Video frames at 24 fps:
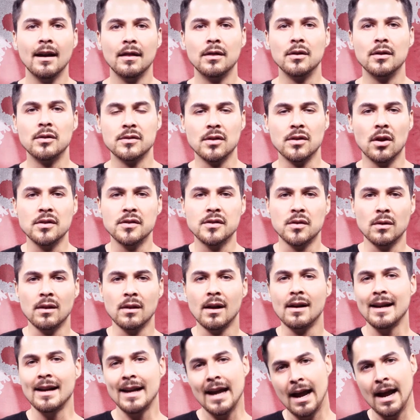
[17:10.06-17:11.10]
There's also a
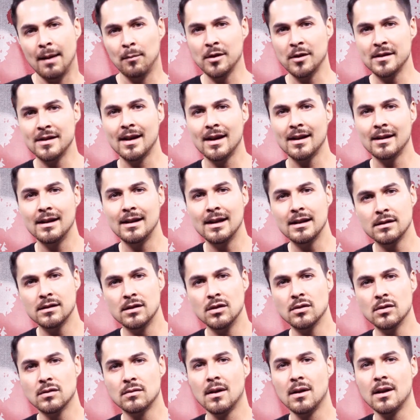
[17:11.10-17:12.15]
lot of camera techniques
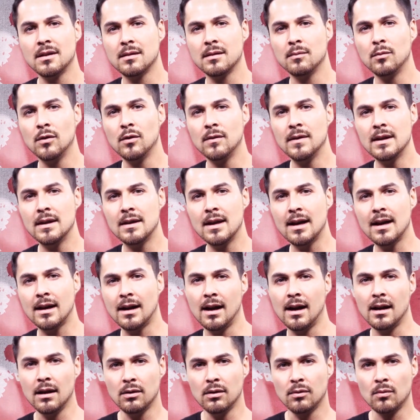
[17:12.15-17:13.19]
used throughout the movie that
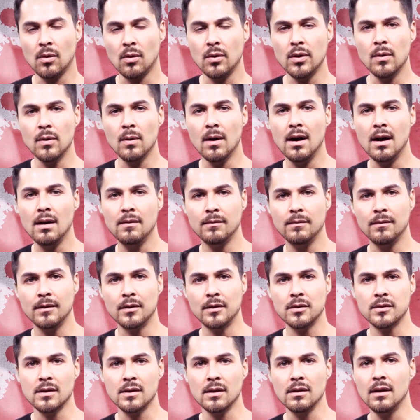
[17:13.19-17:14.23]
kind of throw you off.
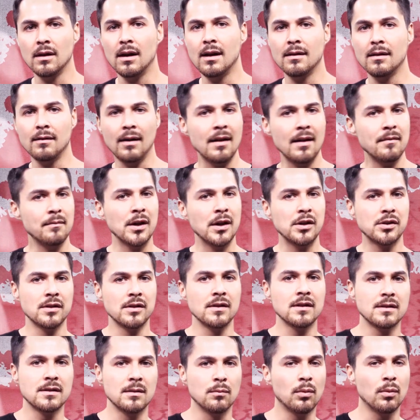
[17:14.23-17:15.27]
There's a lot of, I've
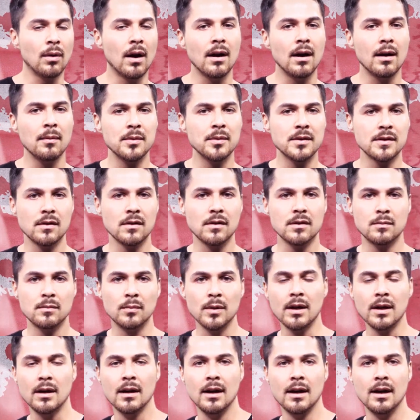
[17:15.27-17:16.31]
mentioned this in prior episodes,
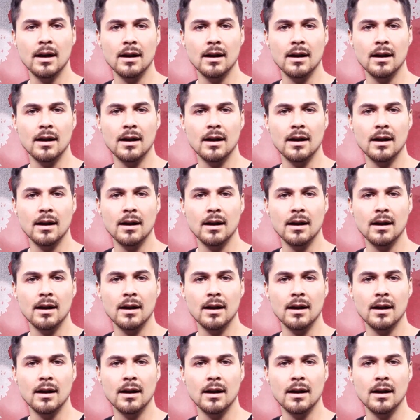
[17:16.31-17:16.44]
but